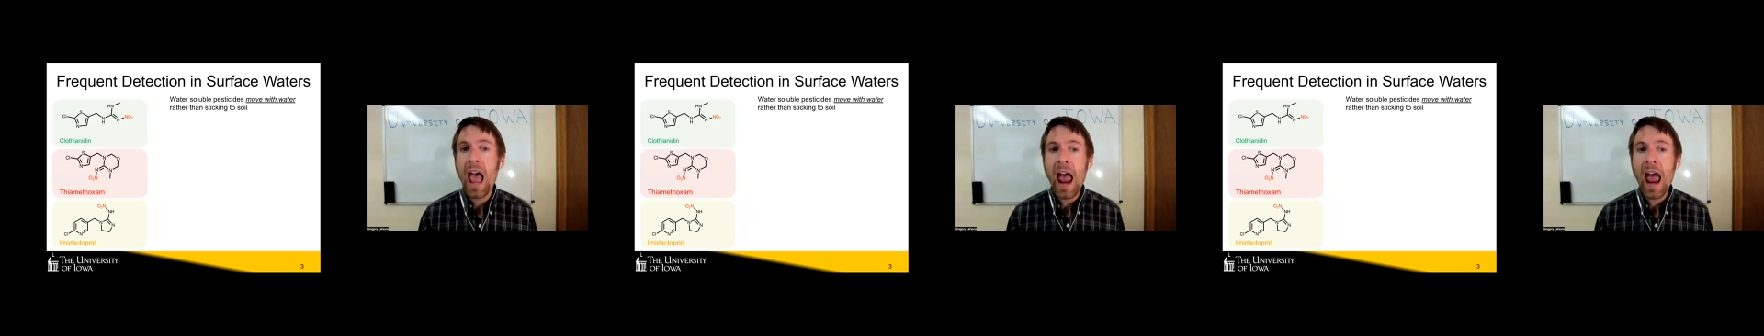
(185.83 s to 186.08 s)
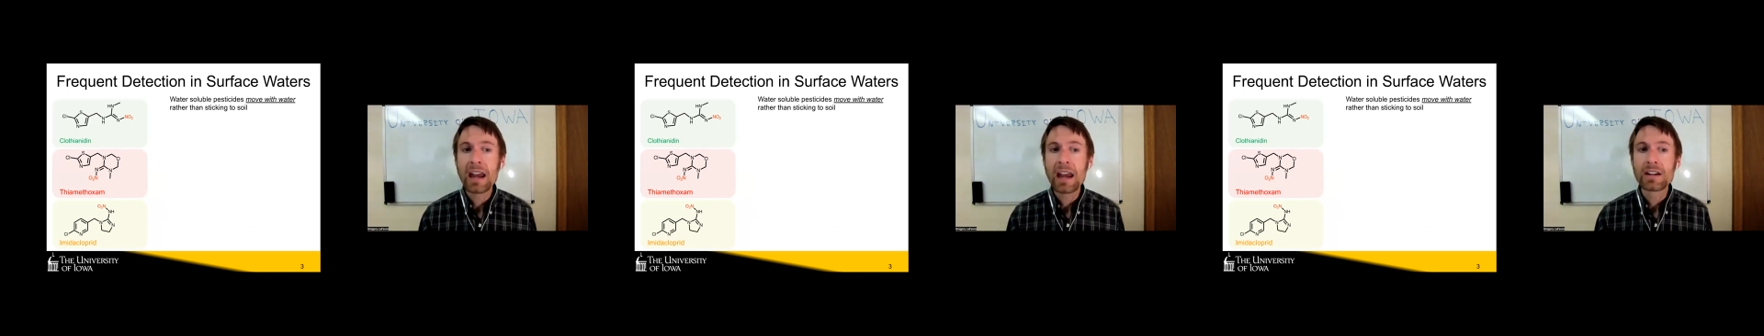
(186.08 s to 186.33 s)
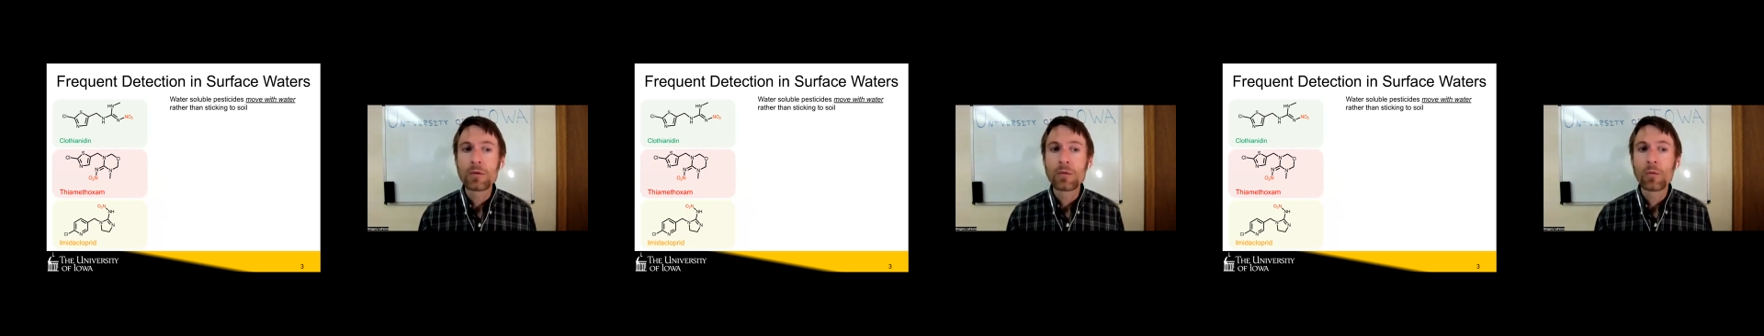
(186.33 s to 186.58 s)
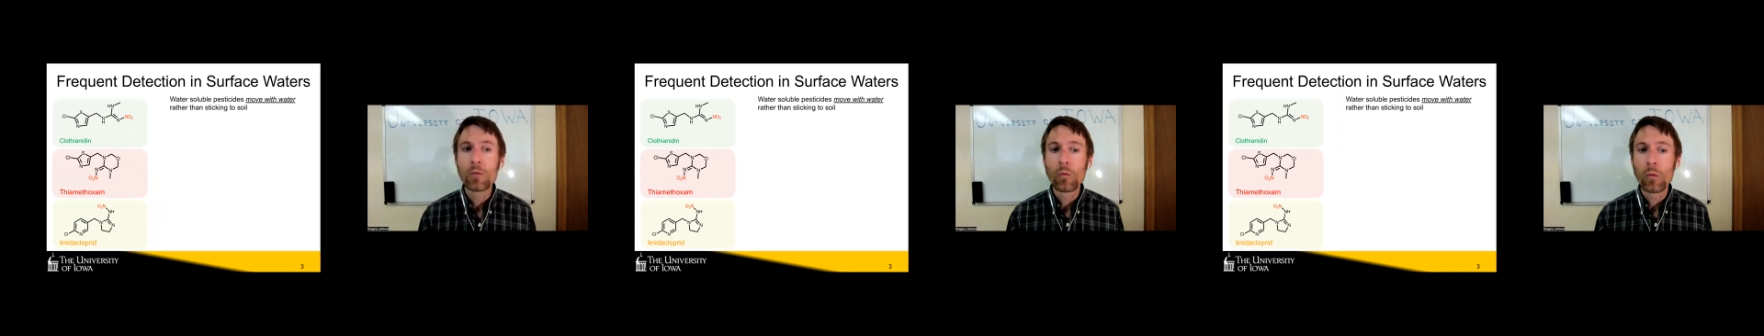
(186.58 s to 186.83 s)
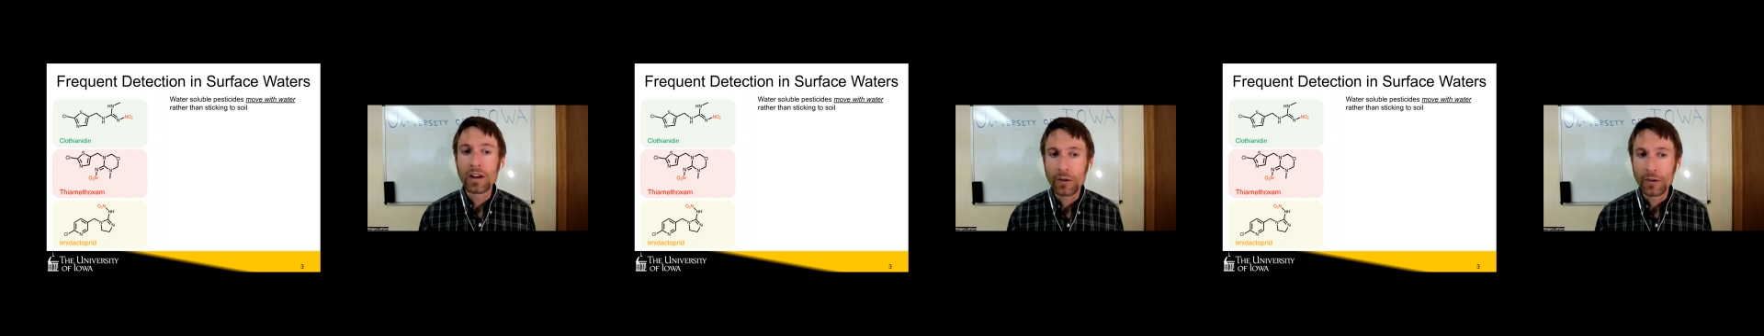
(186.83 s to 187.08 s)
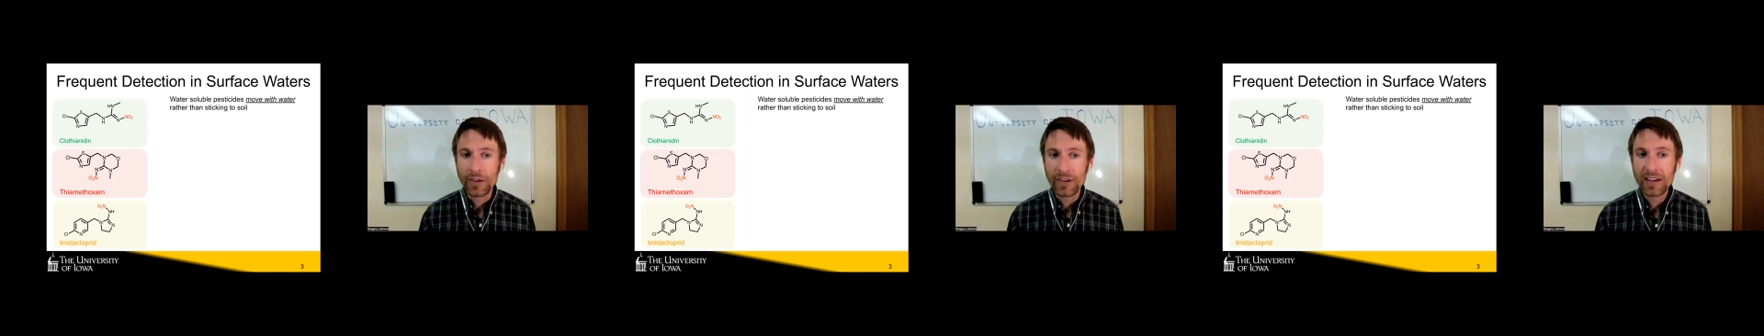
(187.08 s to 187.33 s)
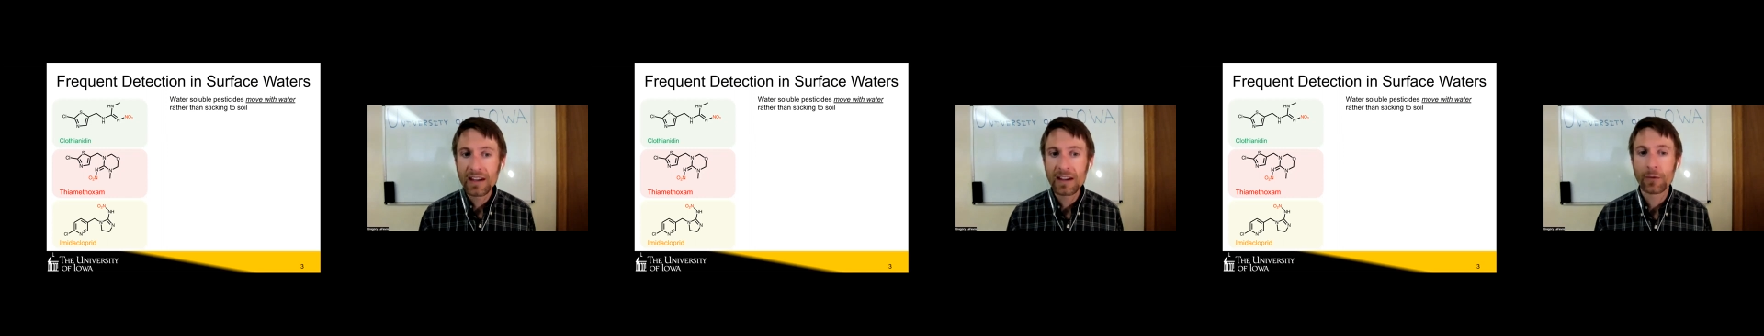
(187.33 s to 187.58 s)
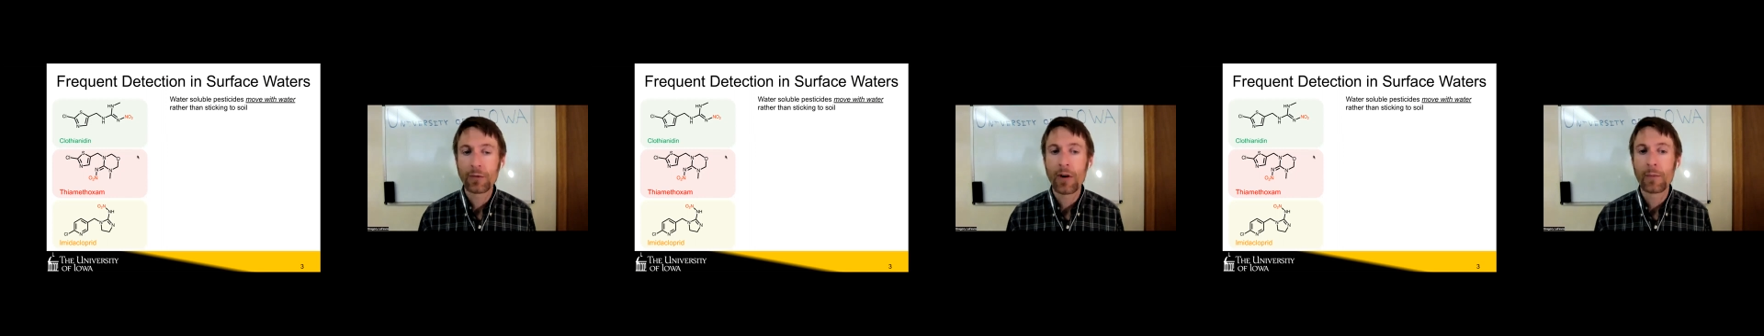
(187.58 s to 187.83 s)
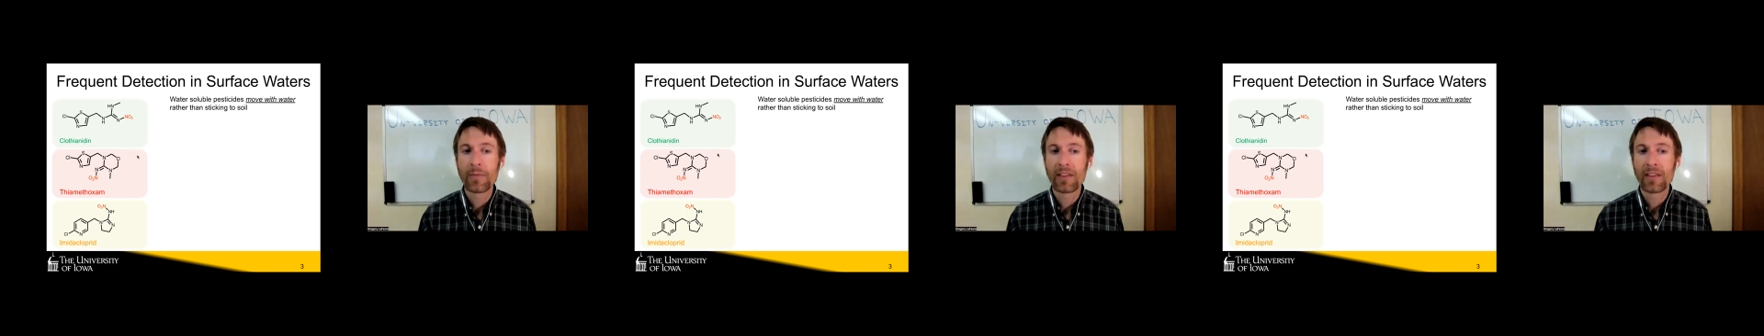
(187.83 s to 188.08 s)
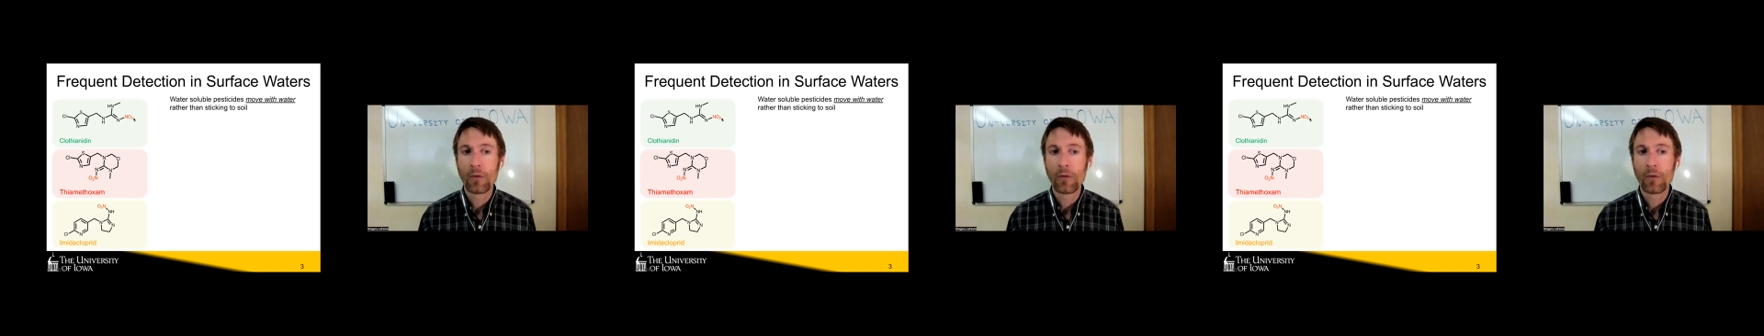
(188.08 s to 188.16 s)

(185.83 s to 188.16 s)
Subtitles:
And what you'll see from